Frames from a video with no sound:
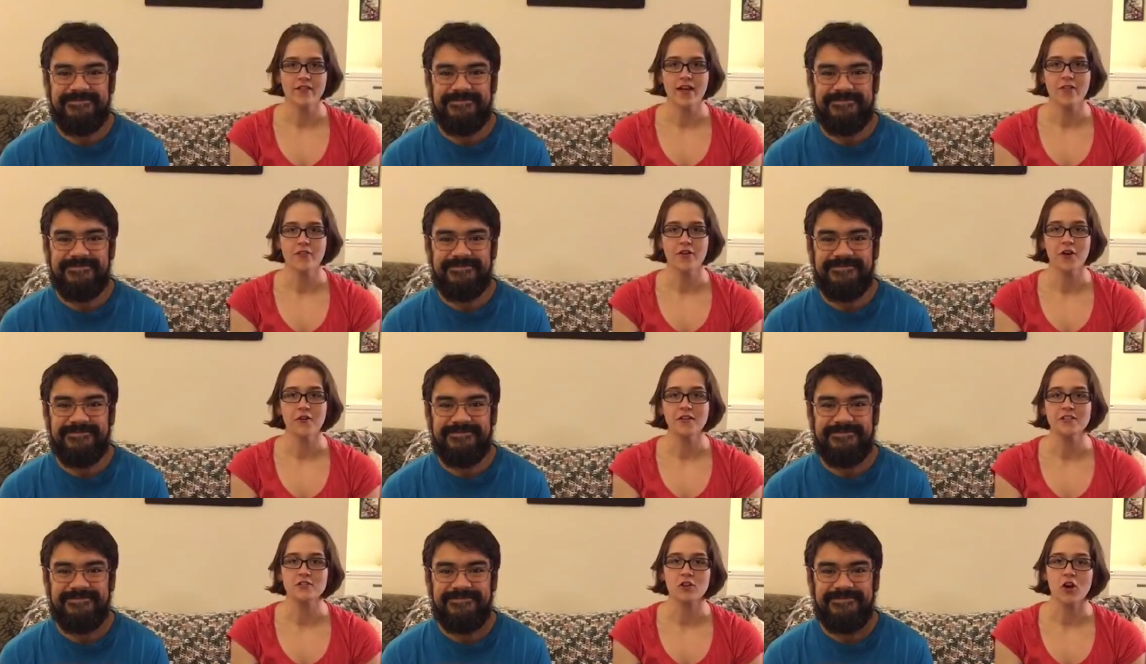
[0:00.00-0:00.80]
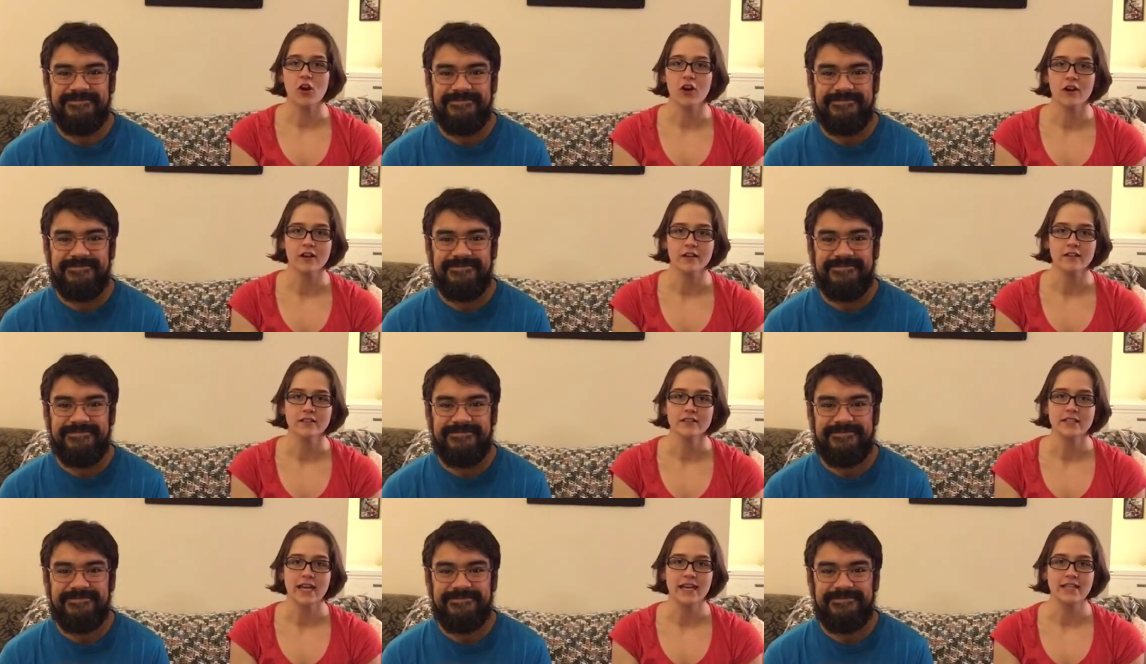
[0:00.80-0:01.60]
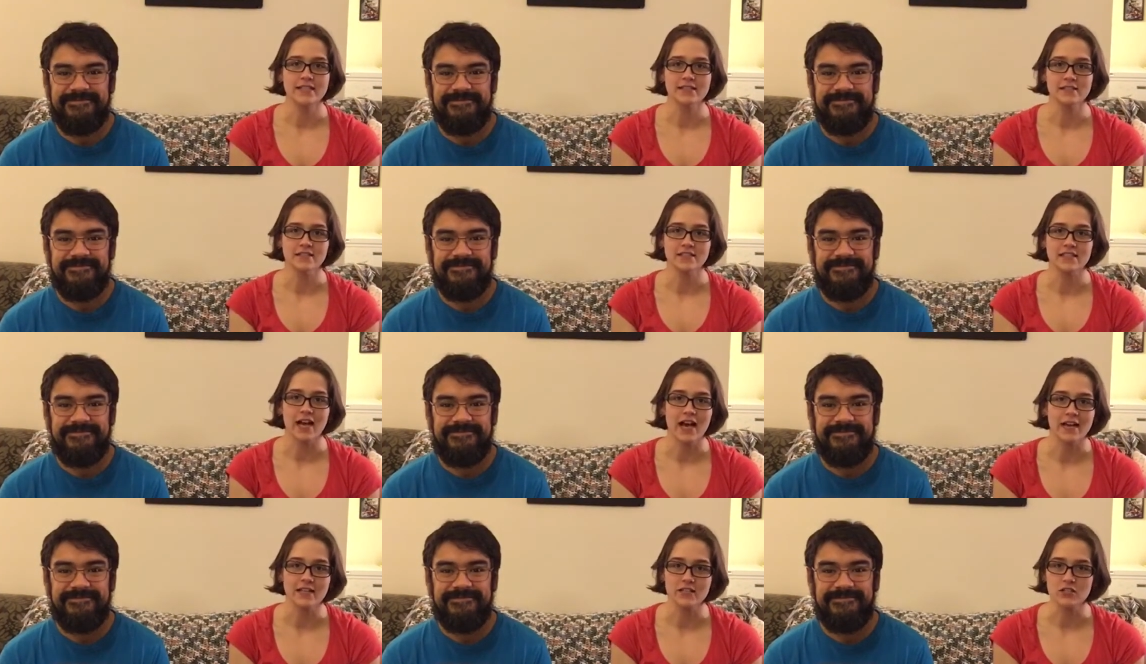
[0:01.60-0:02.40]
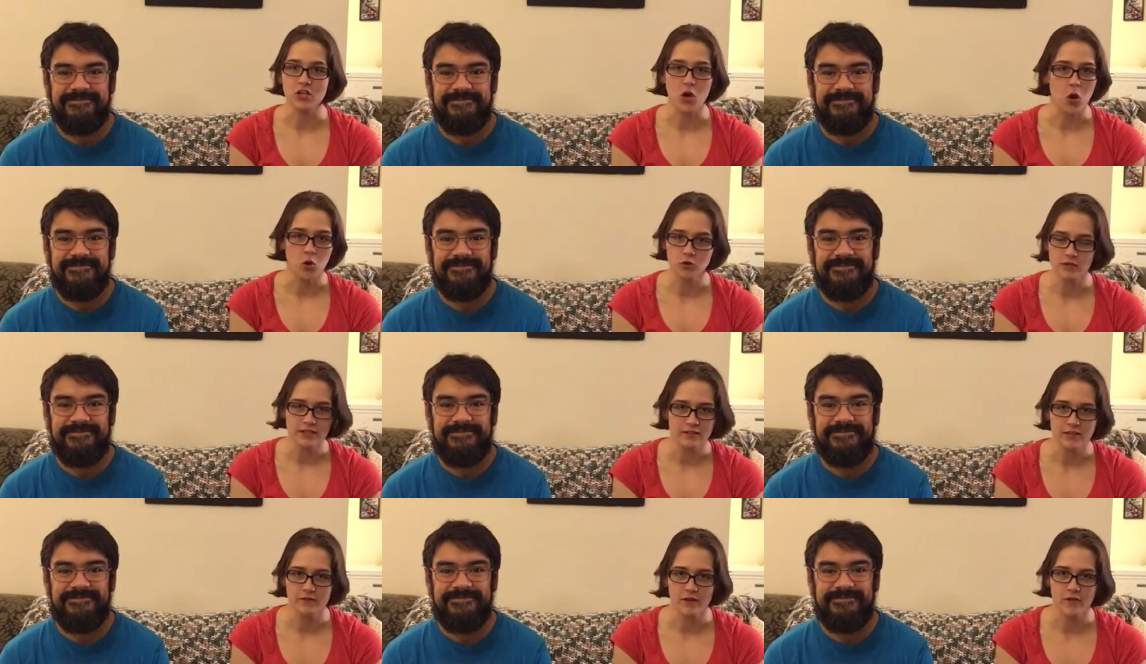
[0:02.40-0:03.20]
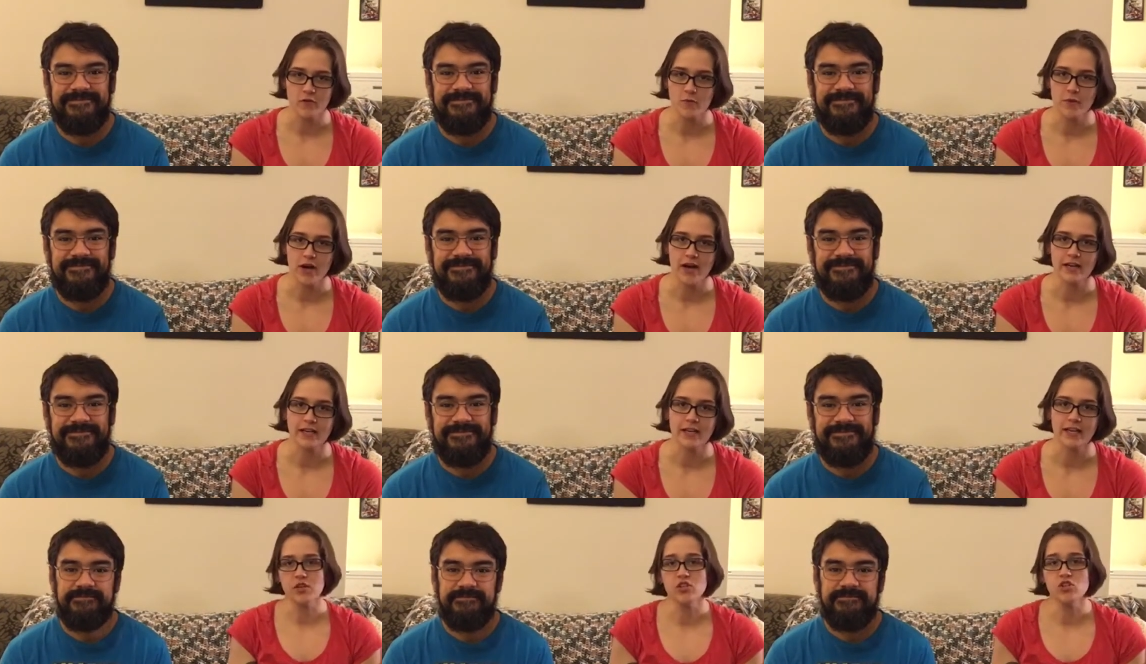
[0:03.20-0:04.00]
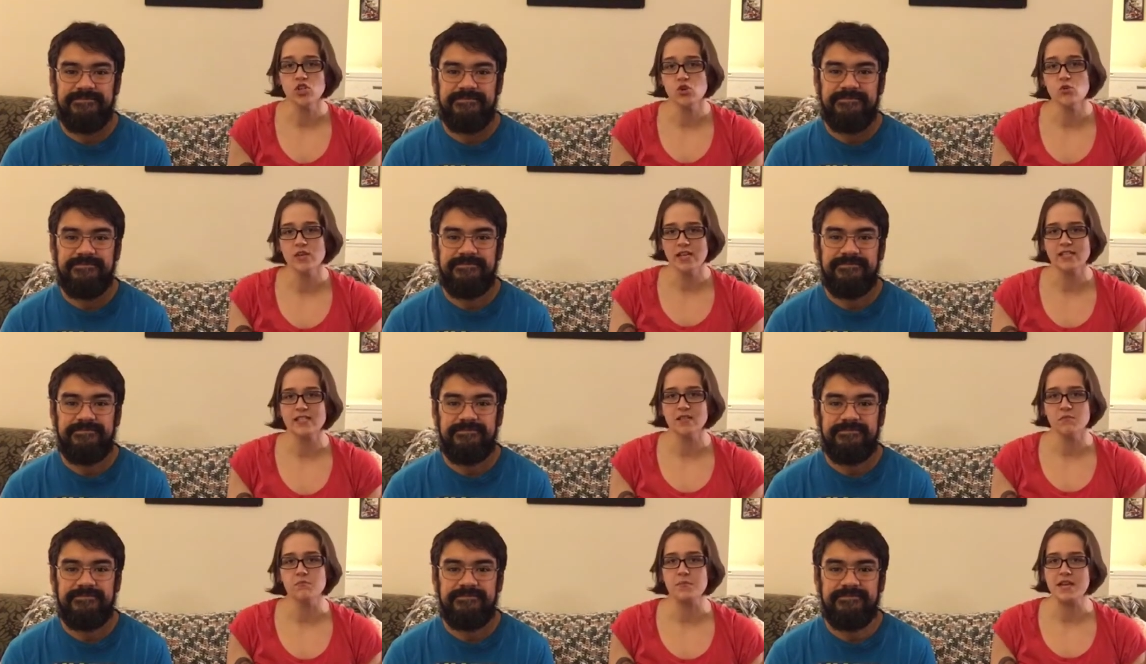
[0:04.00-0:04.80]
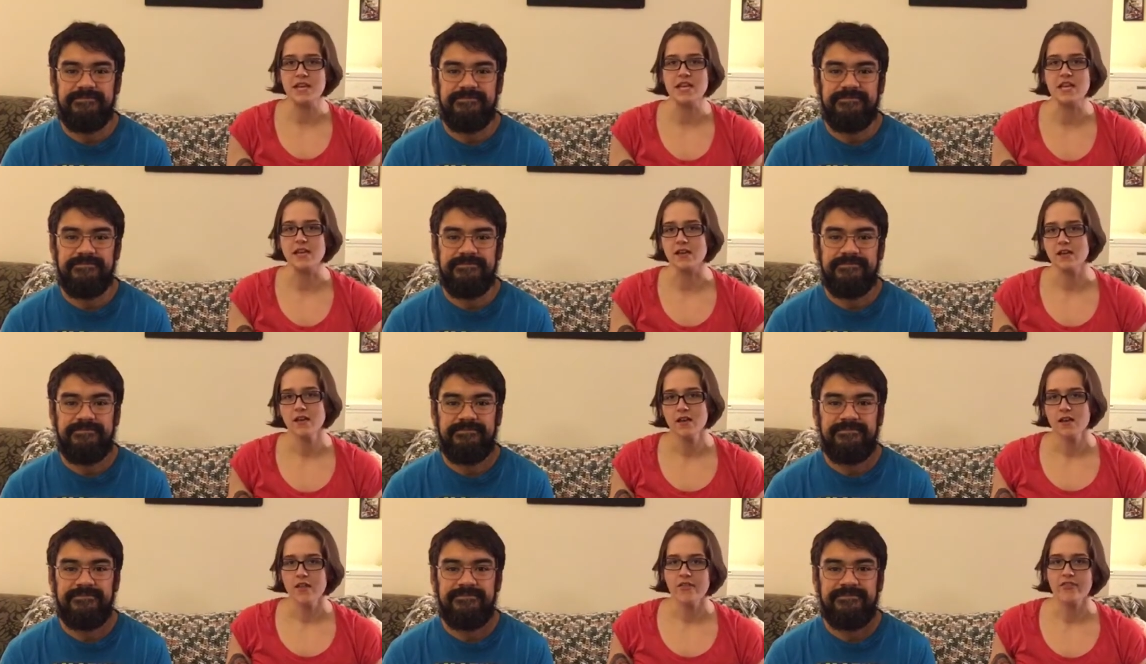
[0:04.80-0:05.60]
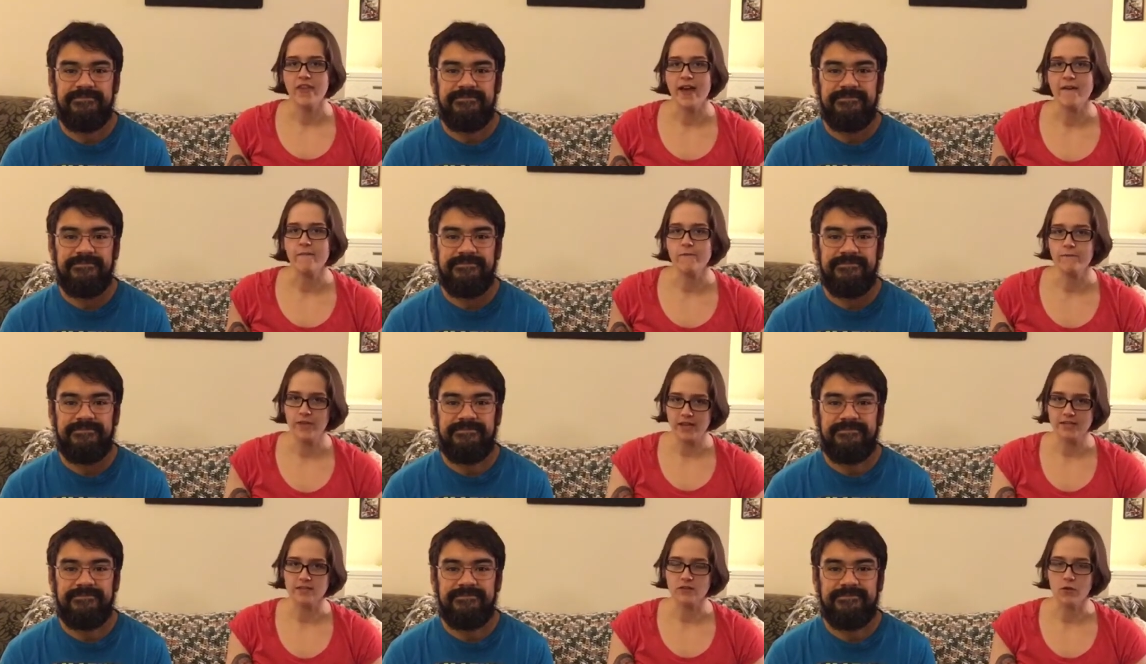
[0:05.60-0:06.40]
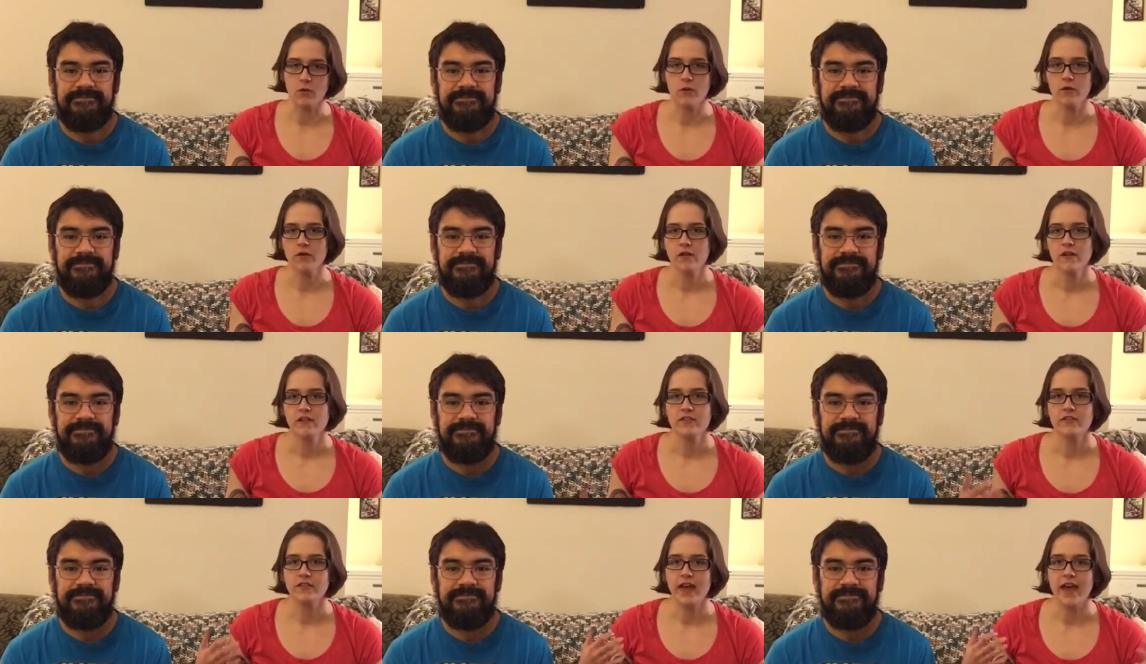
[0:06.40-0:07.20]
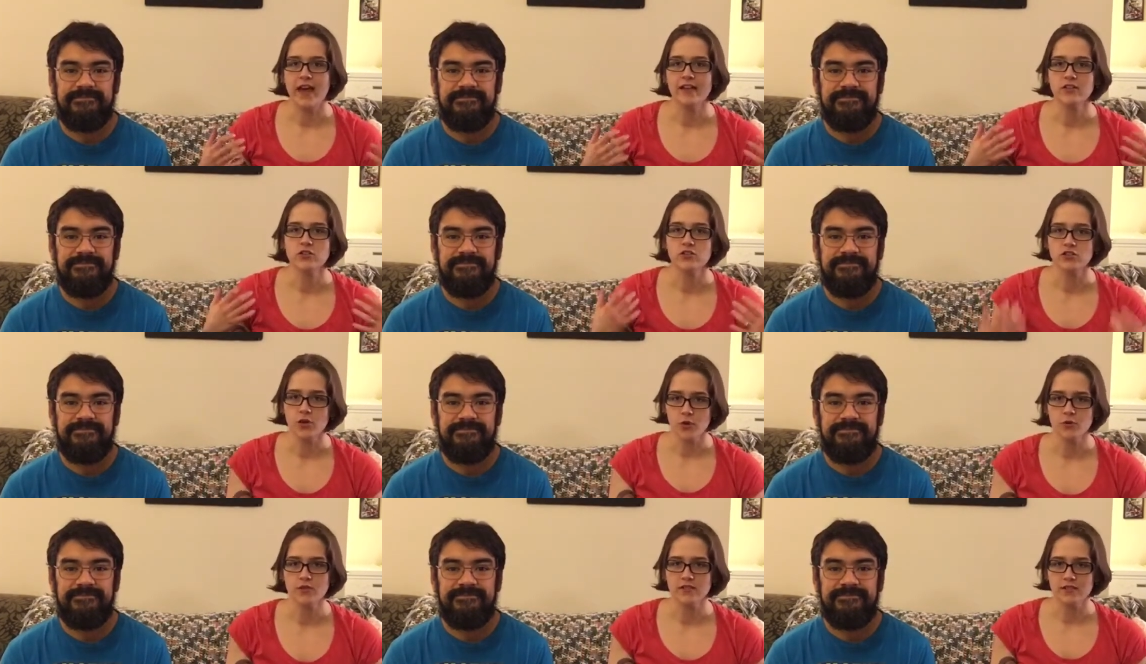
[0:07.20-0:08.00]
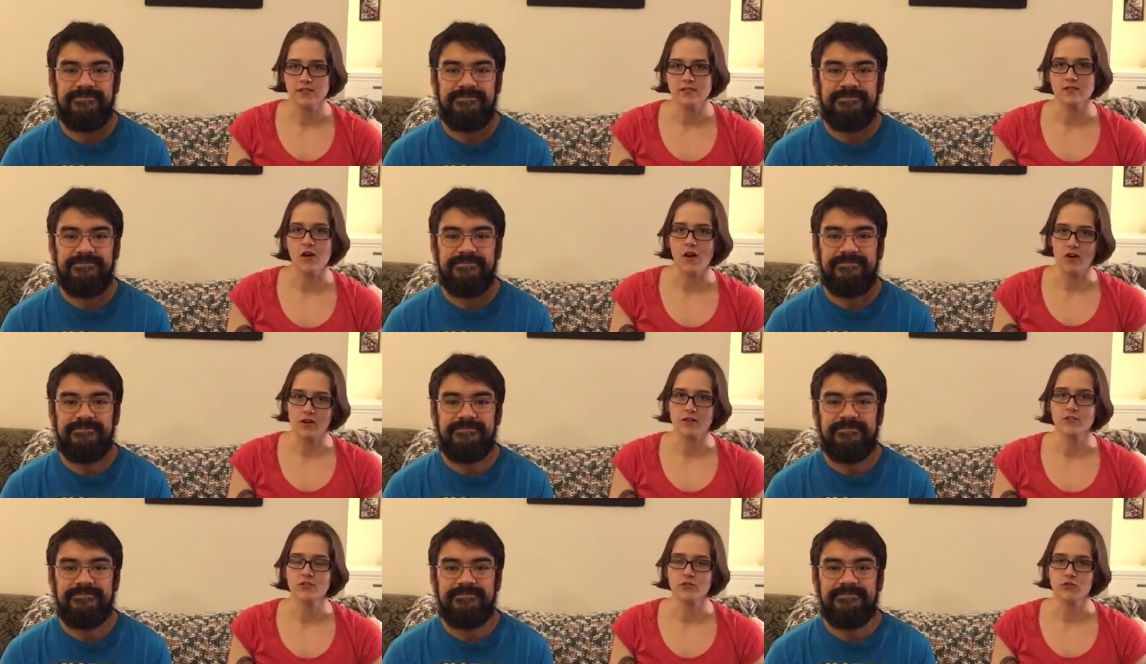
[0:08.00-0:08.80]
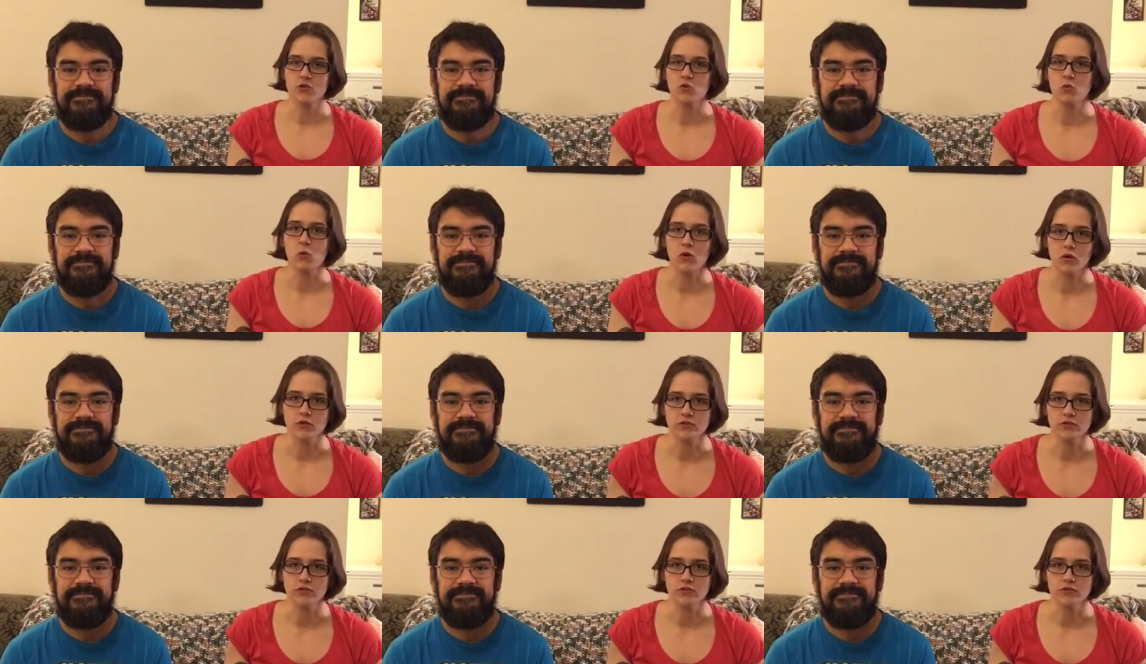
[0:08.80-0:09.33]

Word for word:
Speaker 1: that there is art that is designed to only live on the body, and you get to be that vessel that shows this art to the world.